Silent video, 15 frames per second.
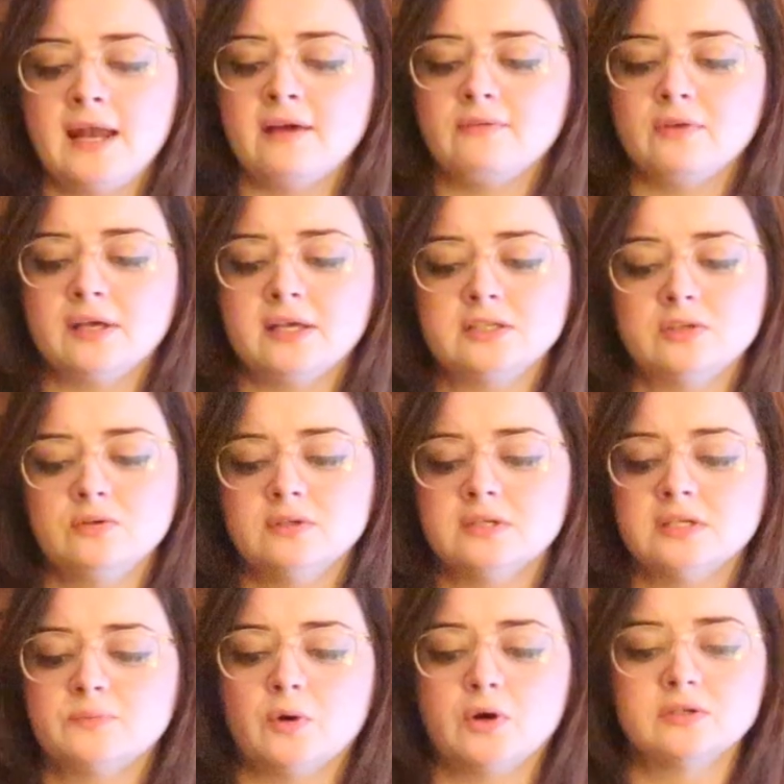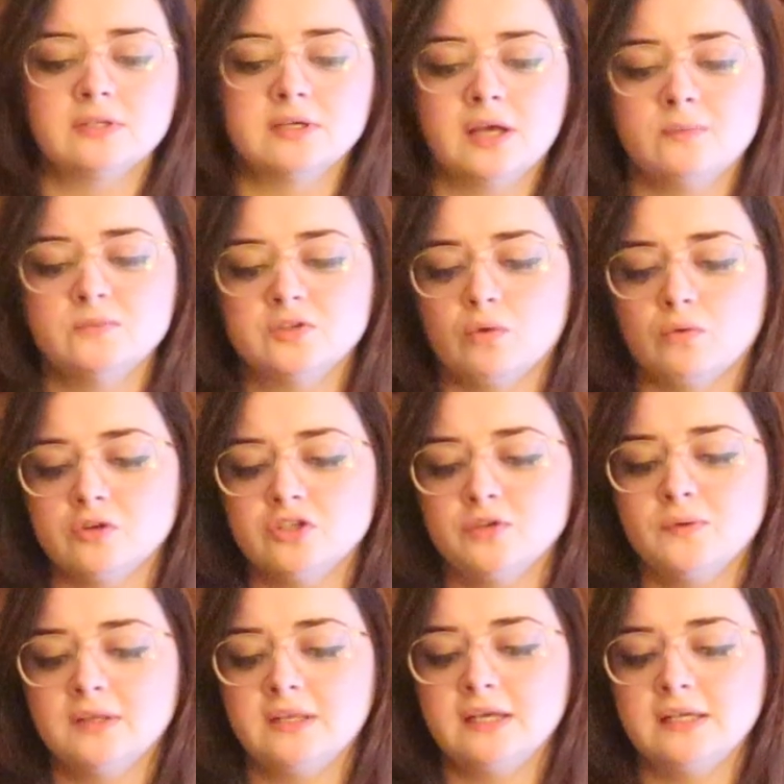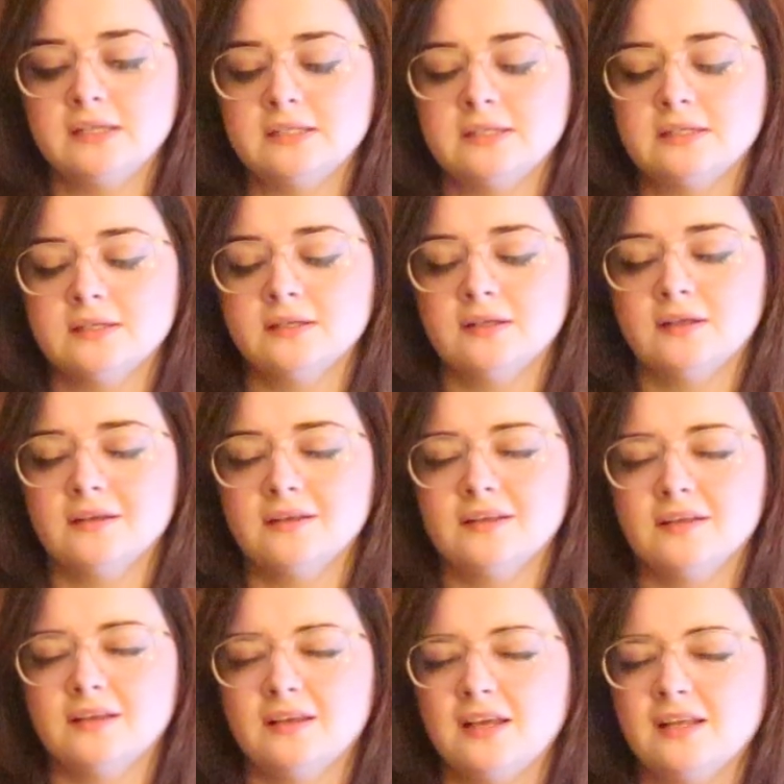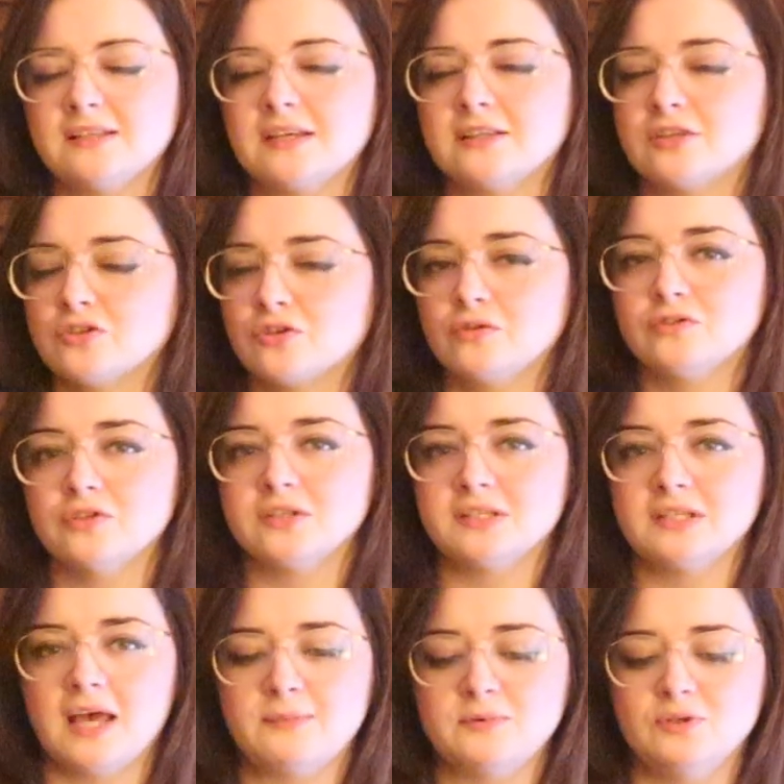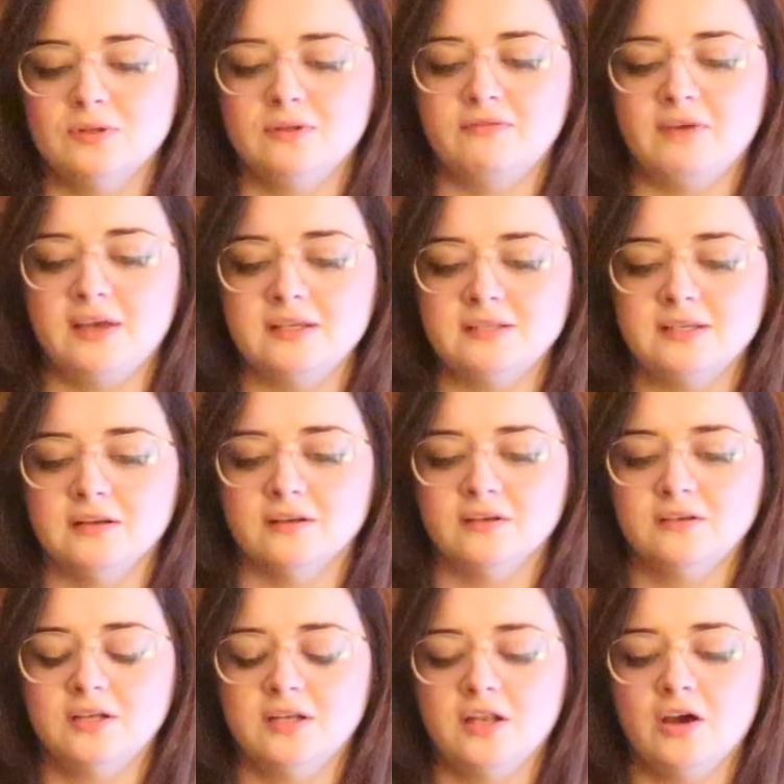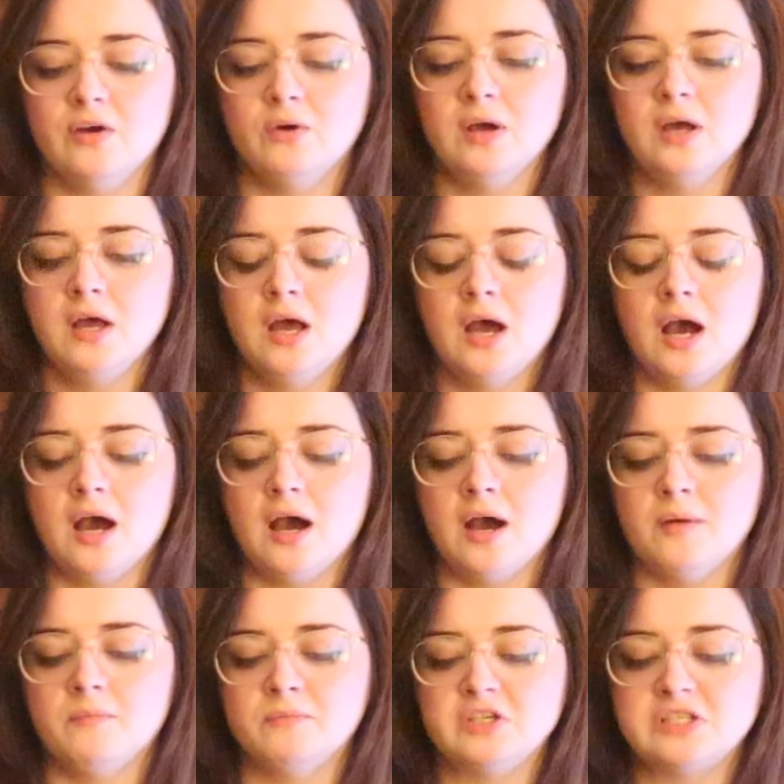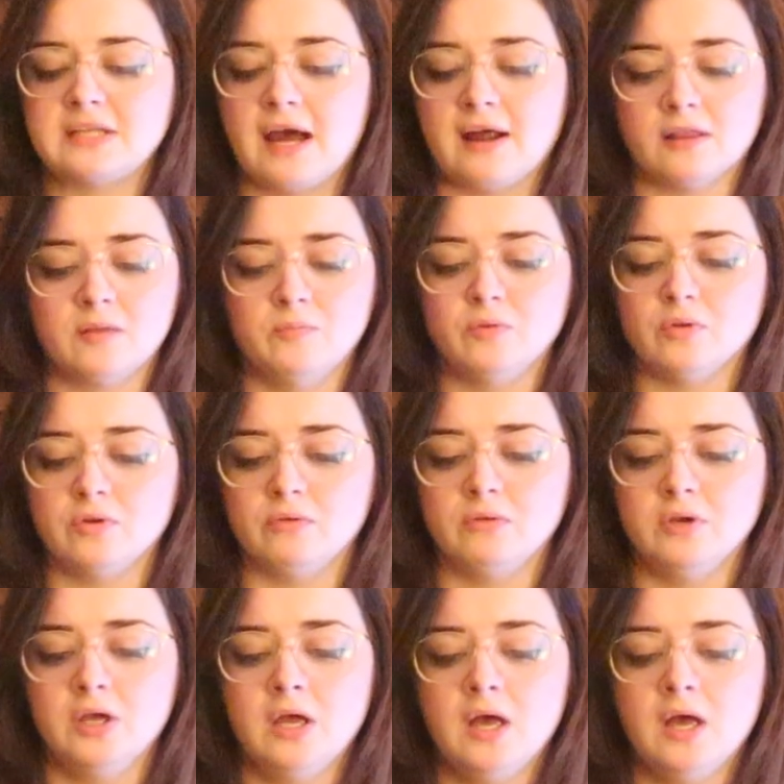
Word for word: And I feel like as soon as this person comes towards you with this, it's like the truth just slaps you in the face here, you know, um, just out of the blue.